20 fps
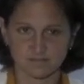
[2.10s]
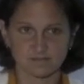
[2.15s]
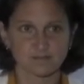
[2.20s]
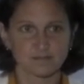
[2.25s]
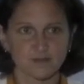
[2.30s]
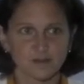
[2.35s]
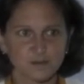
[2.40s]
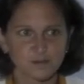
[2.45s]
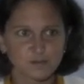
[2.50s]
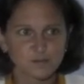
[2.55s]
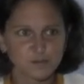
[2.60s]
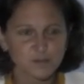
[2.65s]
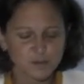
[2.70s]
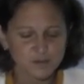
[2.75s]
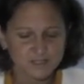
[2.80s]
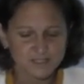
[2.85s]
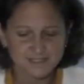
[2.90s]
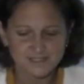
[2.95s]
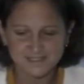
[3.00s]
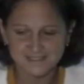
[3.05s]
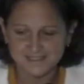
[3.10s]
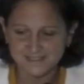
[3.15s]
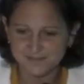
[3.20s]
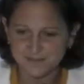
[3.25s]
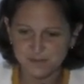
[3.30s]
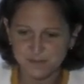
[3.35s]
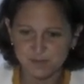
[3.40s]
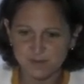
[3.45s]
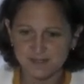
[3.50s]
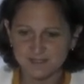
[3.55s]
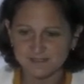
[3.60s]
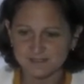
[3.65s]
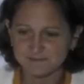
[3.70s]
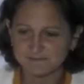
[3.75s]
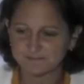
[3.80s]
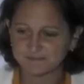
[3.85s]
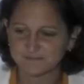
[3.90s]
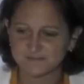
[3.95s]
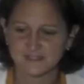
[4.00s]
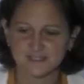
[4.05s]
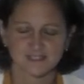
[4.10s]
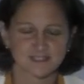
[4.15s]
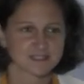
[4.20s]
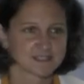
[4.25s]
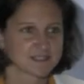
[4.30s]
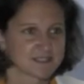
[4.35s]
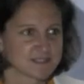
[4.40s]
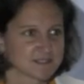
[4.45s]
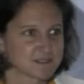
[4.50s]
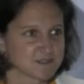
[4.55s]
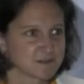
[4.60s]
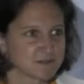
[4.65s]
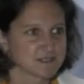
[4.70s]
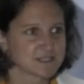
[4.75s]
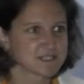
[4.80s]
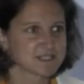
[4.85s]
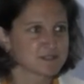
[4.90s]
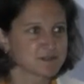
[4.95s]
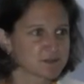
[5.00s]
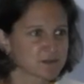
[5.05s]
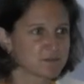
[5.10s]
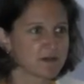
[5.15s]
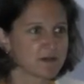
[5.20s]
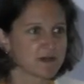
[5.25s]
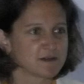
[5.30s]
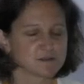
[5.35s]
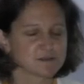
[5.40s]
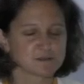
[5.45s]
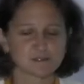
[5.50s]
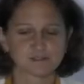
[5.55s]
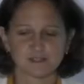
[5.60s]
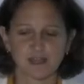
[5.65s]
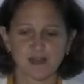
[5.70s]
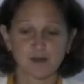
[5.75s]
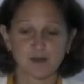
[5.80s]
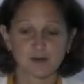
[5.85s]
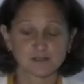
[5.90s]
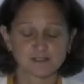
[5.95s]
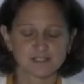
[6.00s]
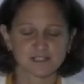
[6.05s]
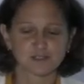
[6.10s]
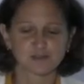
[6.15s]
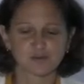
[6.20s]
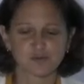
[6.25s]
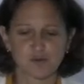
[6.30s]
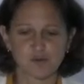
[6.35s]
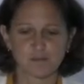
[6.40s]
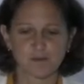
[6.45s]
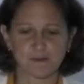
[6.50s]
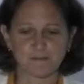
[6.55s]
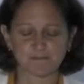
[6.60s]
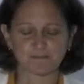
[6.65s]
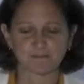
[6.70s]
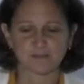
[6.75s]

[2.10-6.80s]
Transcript: Good morning, everyone. So let's talk about aortic trauma.